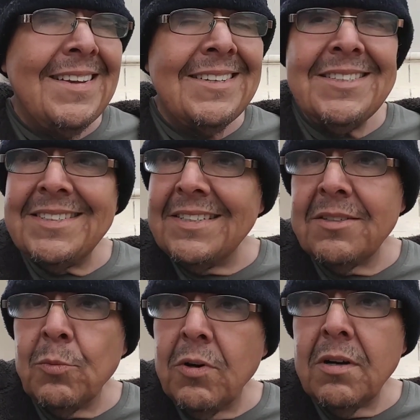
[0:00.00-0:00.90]
it just
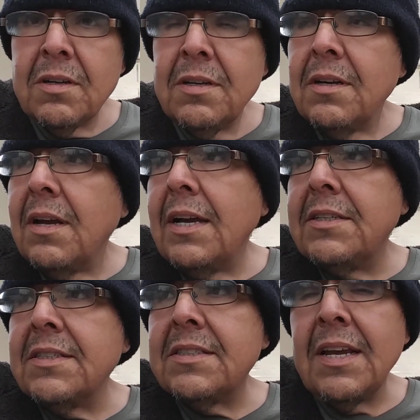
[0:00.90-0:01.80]
doesn't work. I
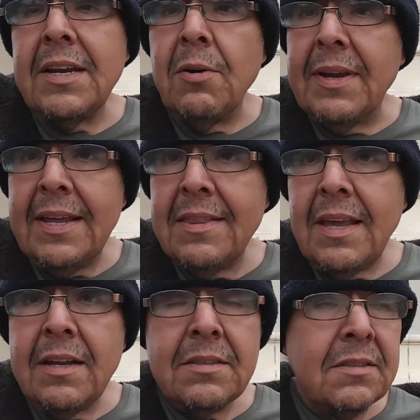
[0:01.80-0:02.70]
just I don't get
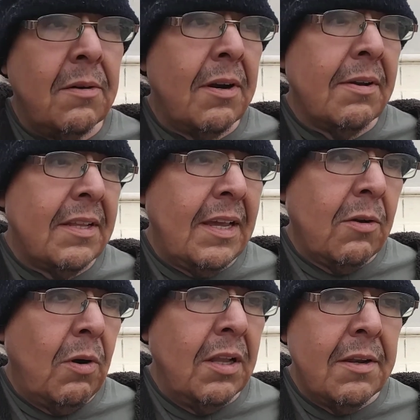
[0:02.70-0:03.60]
that. So I don't get
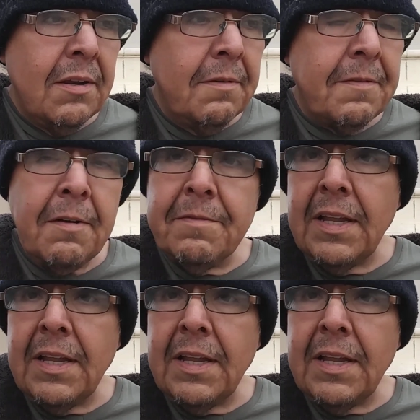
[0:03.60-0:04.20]
that quality of,